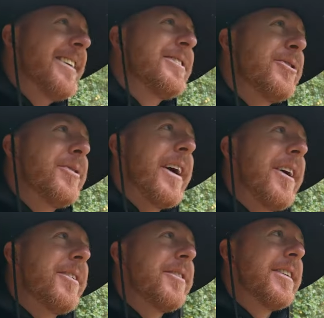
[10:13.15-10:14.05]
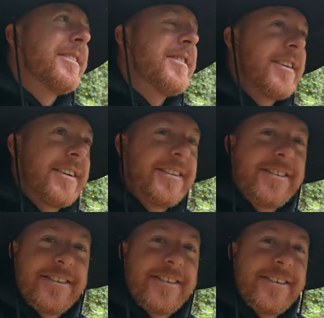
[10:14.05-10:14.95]
2010
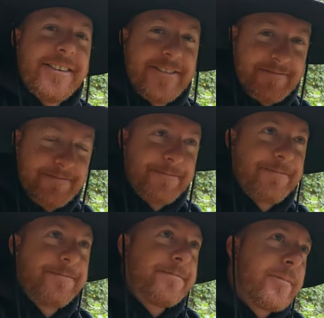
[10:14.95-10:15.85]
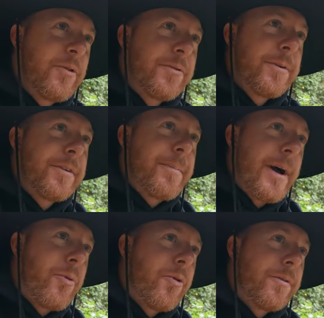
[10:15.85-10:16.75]
was when this
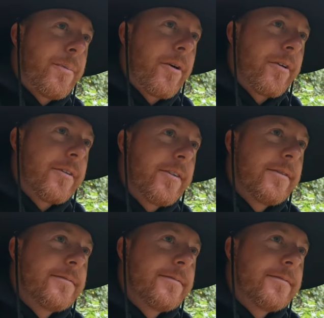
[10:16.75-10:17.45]
boy was parked.